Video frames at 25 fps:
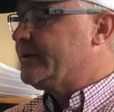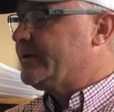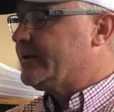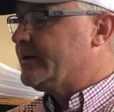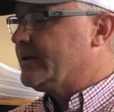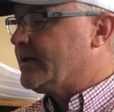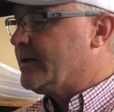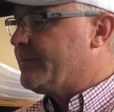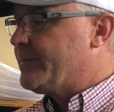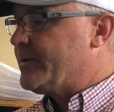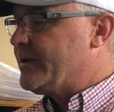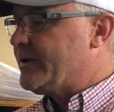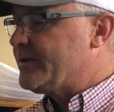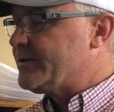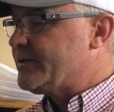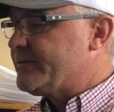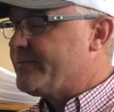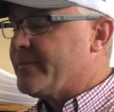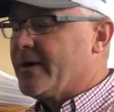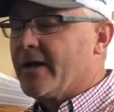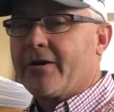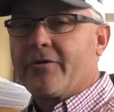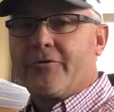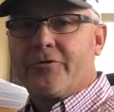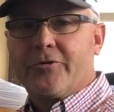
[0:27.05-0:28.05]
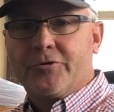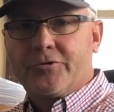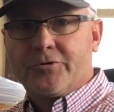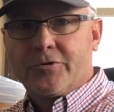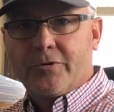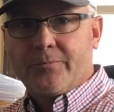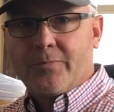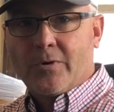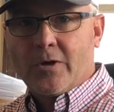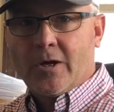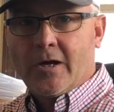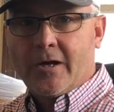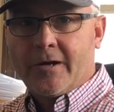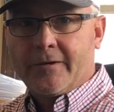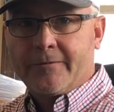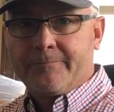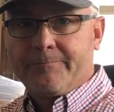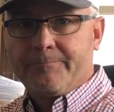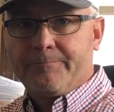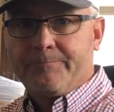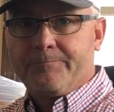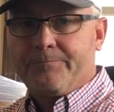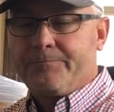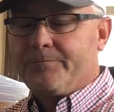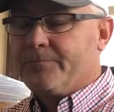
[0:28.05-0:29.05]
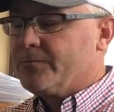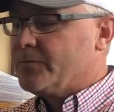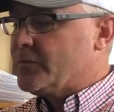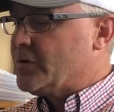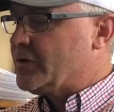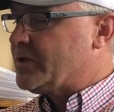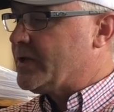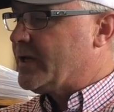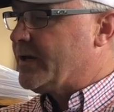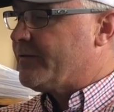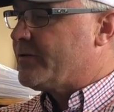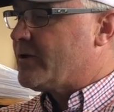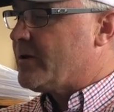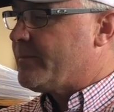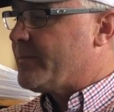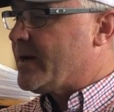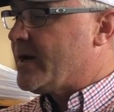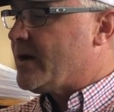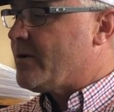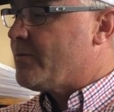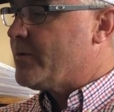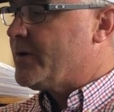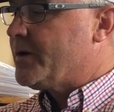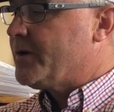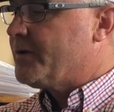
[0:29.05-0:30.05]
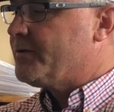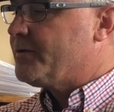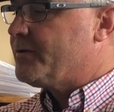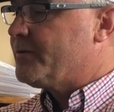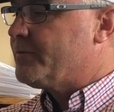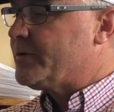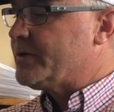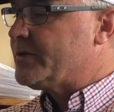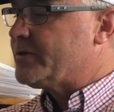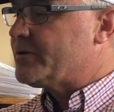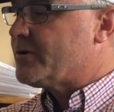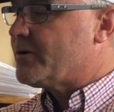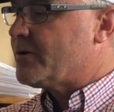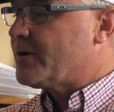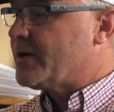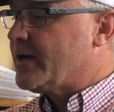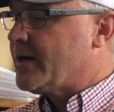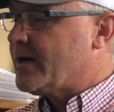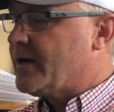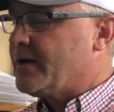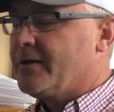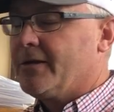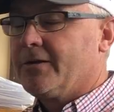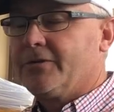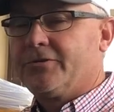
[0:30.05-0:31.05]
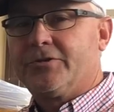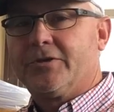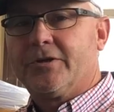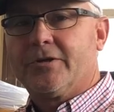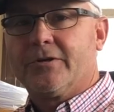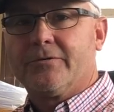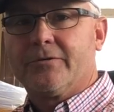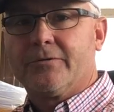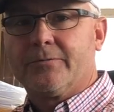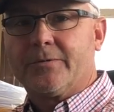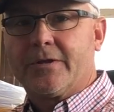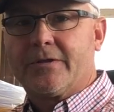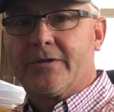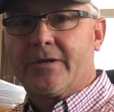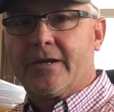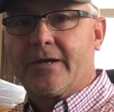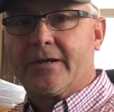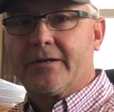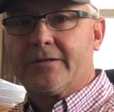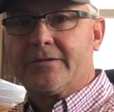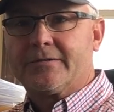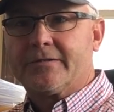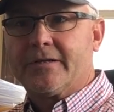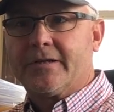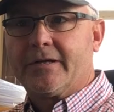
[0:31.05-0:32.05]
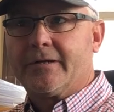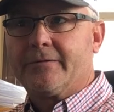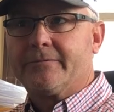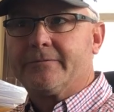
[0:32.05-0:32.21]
And this is a micronutrient product that they have come out with that we started carrying this year that we think is